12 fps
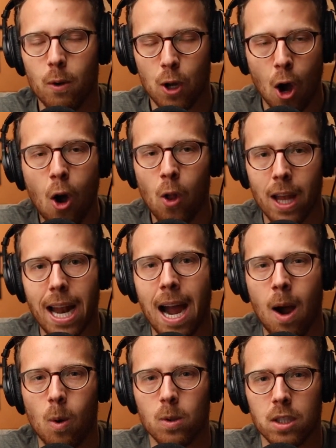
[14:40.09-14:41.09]
call it
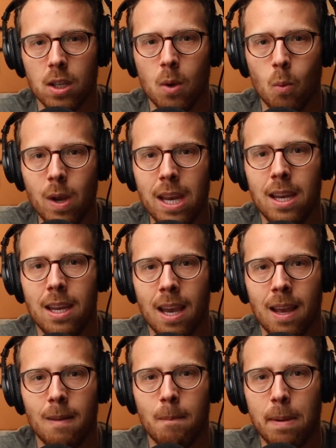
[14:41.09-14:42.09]
out so that we
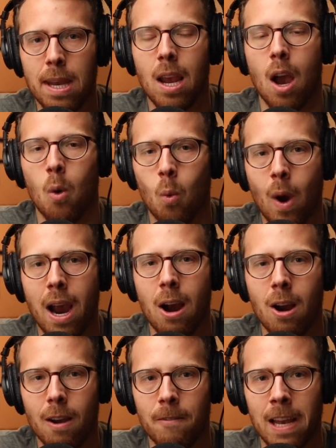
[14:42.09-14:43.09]
can be
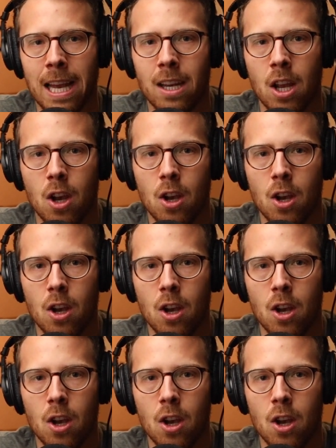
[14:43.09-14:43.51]
aware of it,